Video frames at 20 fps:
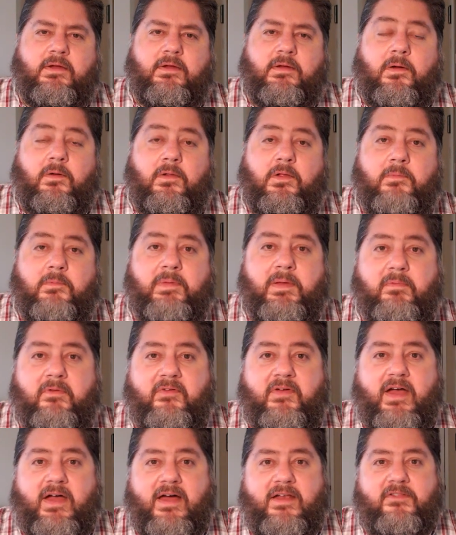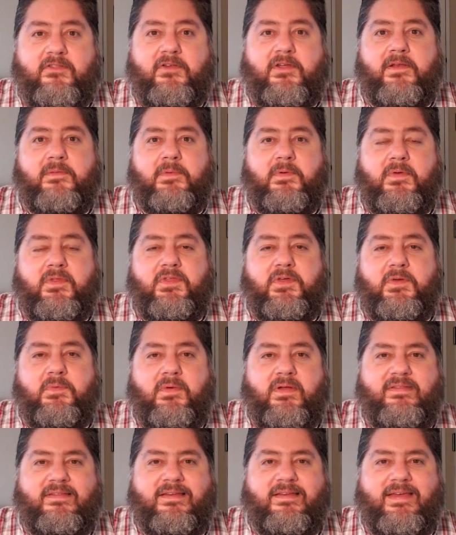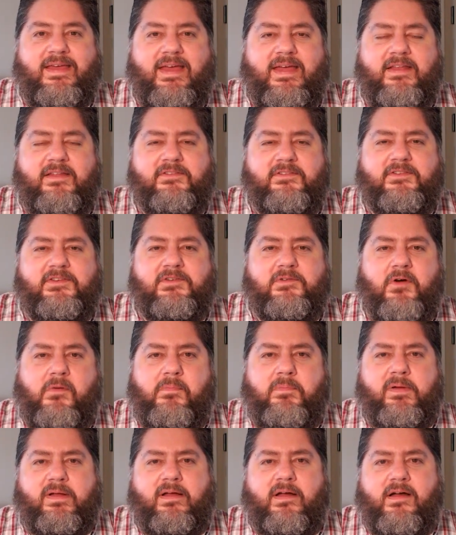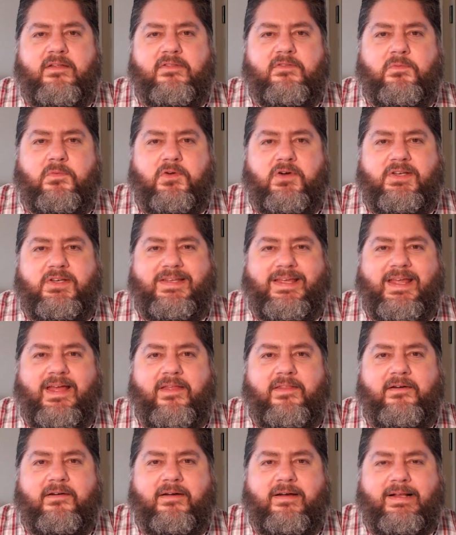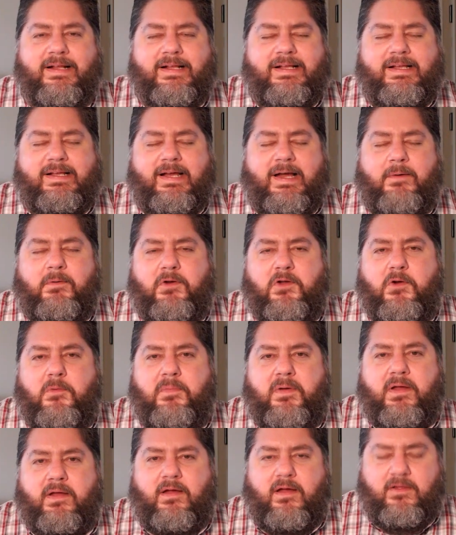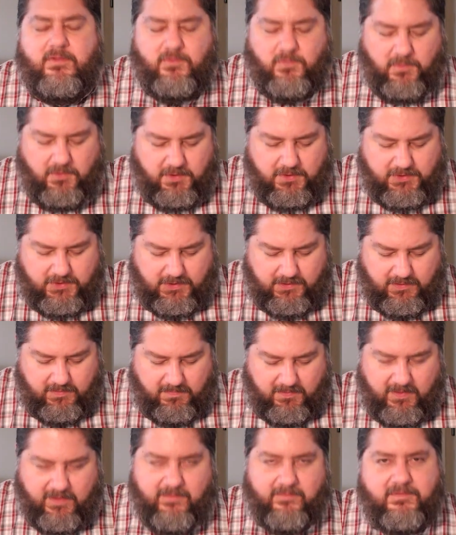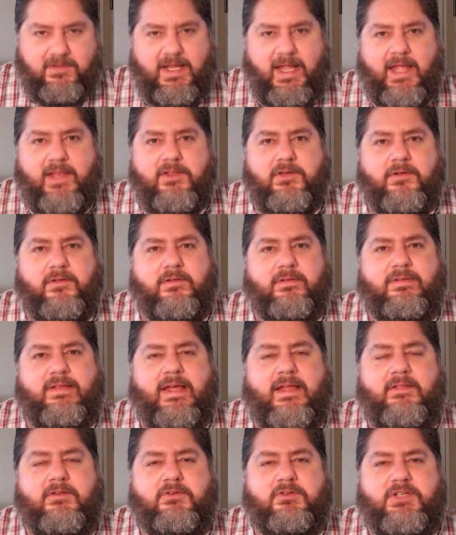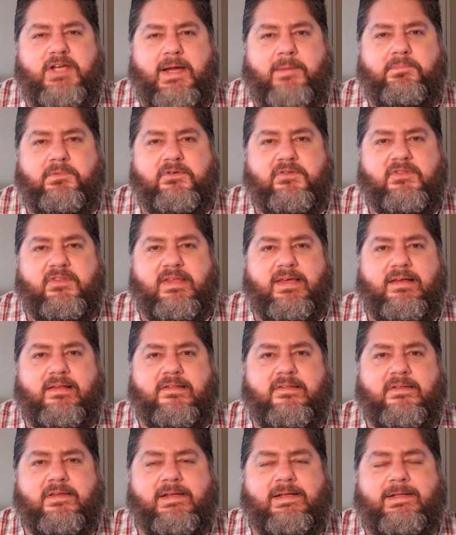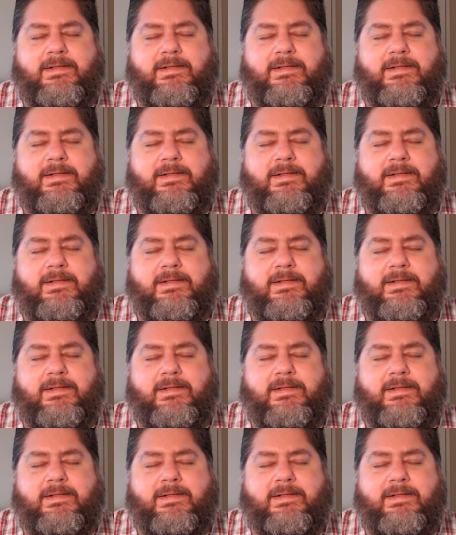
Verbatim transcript: Hello, people of God. It's good to be with you once again and to open God's Word together. I want to open God's Word to the book of Daniel, Daniel chapter 6.